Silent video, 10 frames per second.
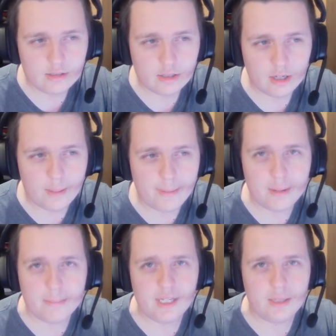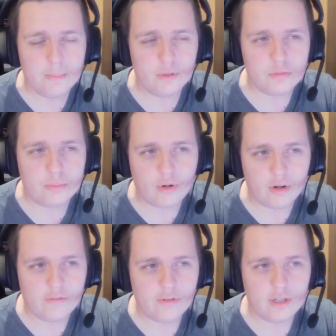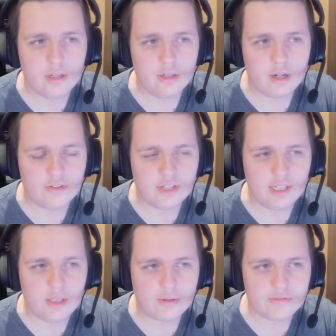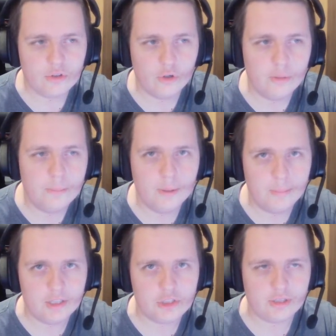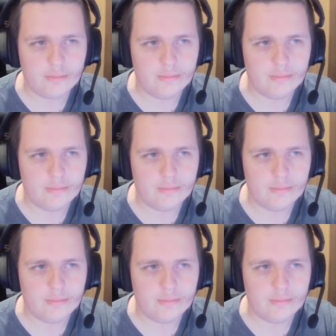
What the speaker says: About making books private, I think you have to unpublish them.